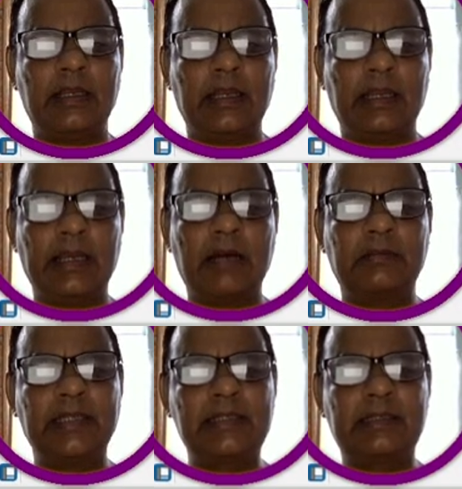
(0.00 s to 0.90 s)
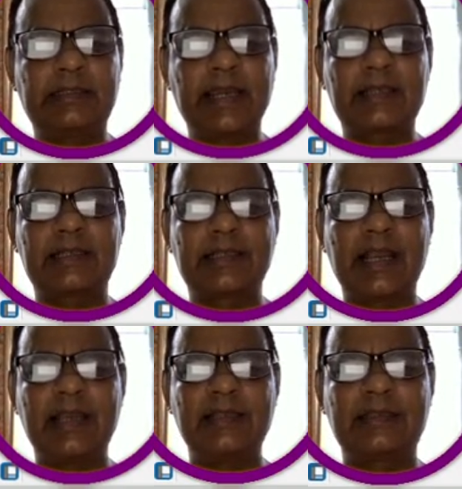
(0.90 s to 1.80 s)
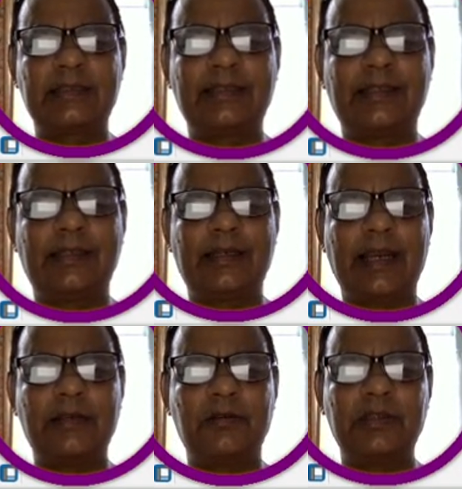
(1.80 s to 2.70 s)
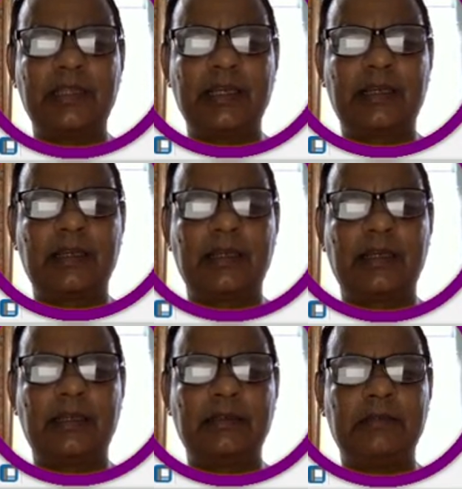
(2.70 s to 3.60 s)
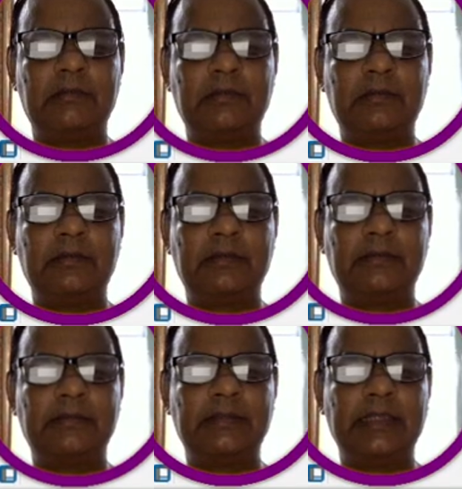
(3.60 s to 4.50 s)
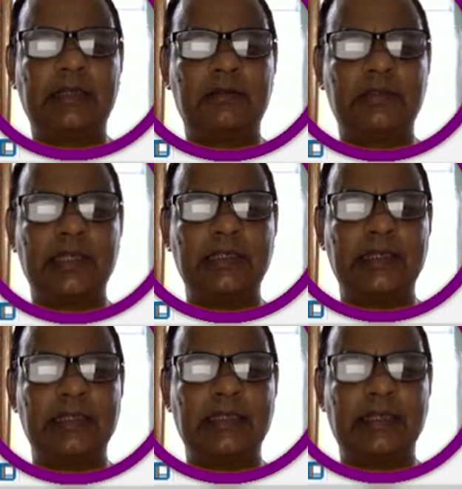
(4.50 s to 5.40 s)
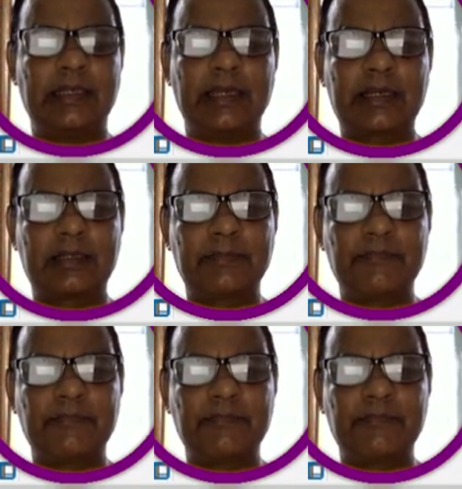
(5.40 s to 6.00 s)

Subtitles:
Now this text size, I don't think you need to change anything here.